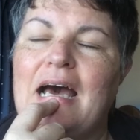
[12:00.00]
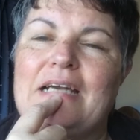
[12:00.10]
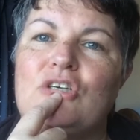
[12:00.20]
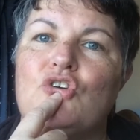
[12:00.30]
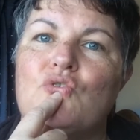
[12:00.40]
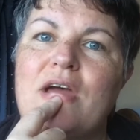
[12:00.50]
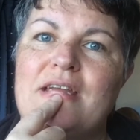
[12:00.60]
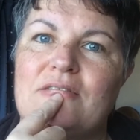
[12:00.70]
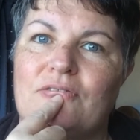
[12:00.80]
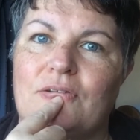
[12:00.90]

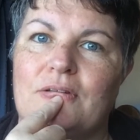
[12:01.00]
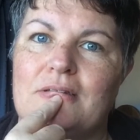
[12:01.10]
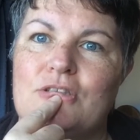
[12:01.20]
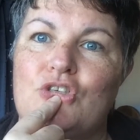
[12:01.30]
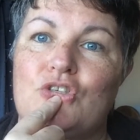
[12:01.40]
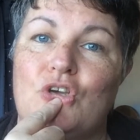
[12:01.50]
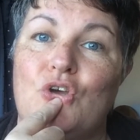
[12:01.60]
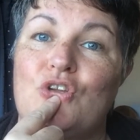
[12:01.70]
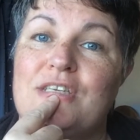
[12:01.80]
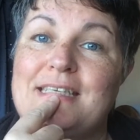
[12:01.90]
ungrateful to
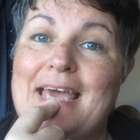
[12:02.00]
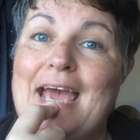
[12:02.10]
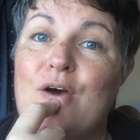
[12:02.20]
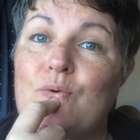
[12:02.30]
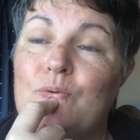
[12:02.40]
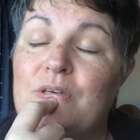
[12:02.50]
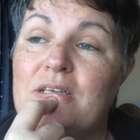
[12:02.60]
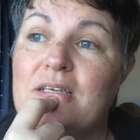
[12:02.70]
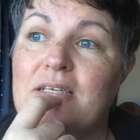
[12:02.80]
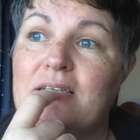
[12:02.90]
turn
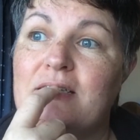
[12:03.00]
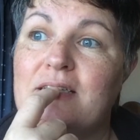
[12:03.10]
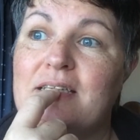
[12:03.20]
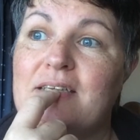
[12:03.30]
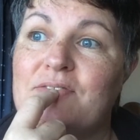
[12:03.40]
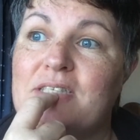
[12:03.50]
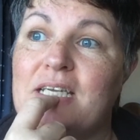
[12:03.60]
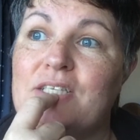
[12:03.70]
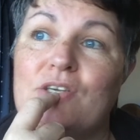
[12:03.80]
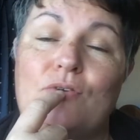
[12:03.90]
down gifts,
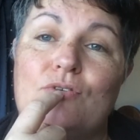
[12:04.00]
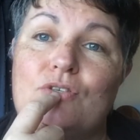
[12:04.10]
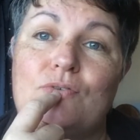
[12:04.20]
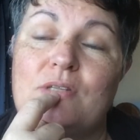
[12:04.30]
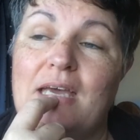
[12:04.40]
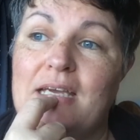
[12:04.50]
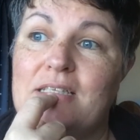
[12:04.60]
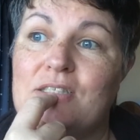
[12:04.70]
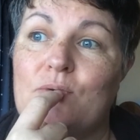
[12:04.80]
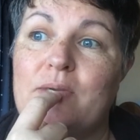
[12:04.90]
and I don't do
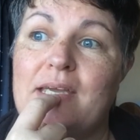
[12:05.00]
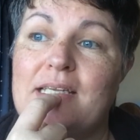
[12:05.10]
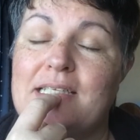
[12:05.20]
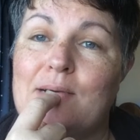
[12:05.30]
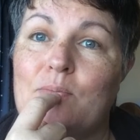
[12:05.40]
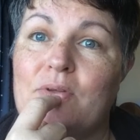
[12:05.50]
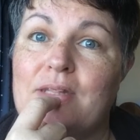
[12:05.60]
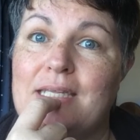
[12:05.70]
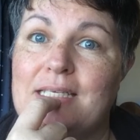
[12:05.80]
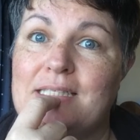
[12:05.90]
that. So we end up
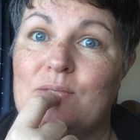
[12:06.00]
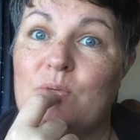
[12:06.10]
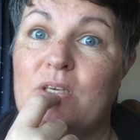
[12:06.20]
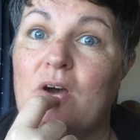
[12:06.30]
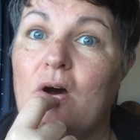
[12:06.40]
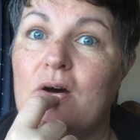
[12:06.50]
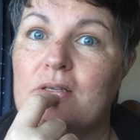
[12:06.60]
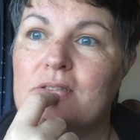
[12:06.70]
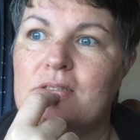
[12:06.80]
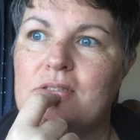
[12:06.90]
with things that we
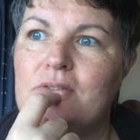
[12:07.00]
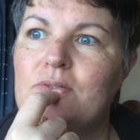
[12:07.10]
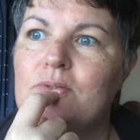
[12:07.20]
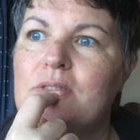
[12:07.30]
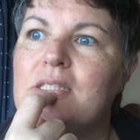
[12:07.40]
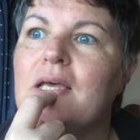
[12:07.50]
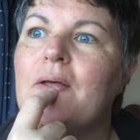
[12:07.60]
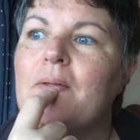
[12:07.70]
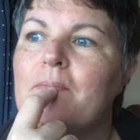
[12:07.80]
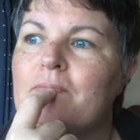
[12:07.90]
can't use
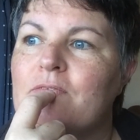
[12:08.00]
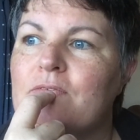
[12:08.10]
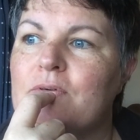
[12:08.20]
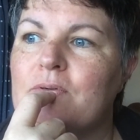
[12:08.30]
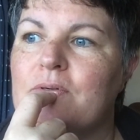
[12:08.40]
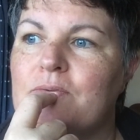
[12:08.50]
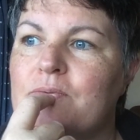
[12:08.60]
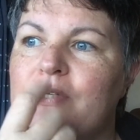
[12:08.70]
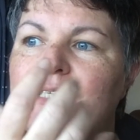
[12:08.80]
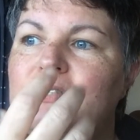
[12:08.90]
for
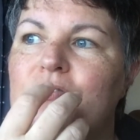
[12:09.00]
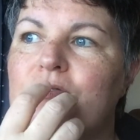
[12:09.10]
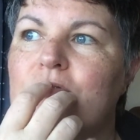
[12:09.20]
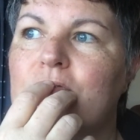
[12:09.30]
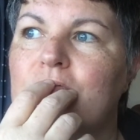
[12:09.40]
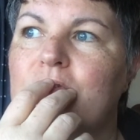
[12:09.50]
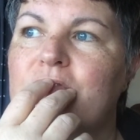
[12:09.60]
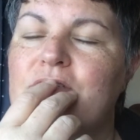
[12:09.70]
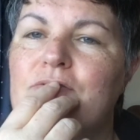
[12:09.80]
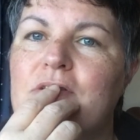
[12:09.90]
reasons or one
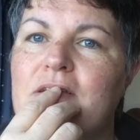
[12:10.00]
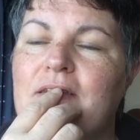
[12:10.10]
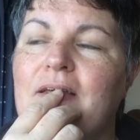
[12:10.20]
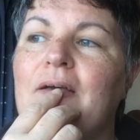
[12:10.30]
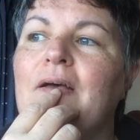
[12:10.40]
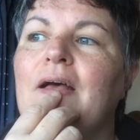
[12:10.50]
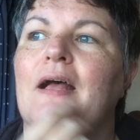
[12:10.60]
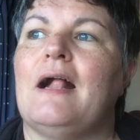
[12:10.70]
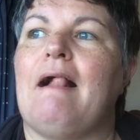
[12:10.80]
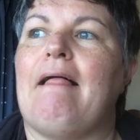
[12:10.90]
reason or another.
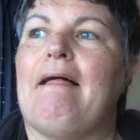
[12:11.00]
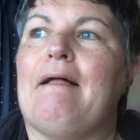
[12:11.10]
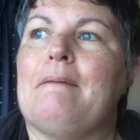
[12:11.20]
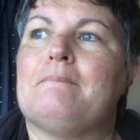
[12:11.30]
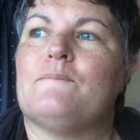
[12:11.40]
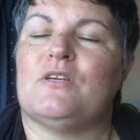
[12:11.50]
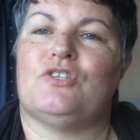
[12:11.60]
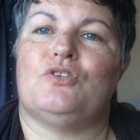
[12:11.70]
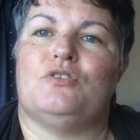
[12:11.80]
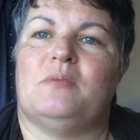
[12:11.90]
Um,
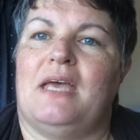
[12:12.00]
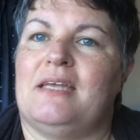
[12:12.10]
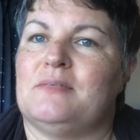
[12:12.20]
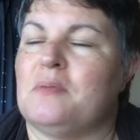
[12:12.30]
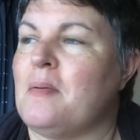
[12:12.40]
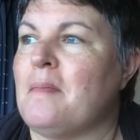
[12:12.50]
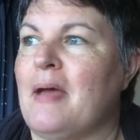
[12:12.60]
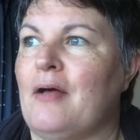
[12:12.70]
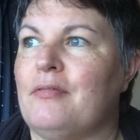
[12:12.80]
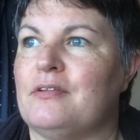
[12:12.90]
excuse me, hands by my
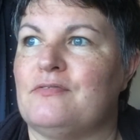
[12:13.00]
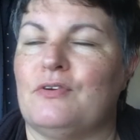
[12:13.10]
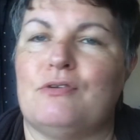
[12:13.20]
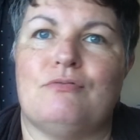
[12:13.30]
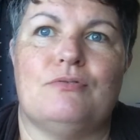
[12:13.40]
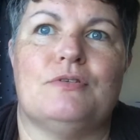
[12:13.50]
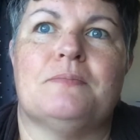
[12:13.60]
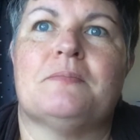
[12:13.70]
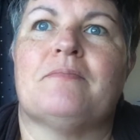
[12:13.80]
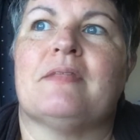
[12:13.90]
mouth, that's very rude.
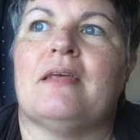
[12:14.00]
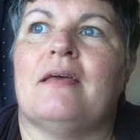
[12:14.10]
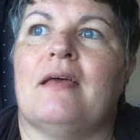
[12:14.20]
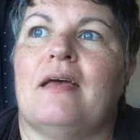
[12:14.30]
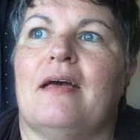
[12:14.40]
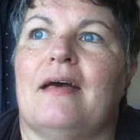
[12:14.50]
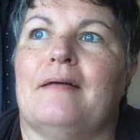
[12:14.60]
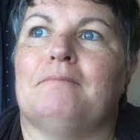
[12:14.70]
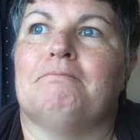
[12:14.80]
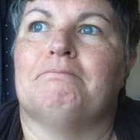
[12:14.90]

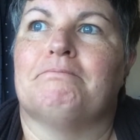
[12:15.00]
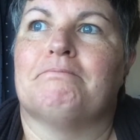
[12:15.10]
Um,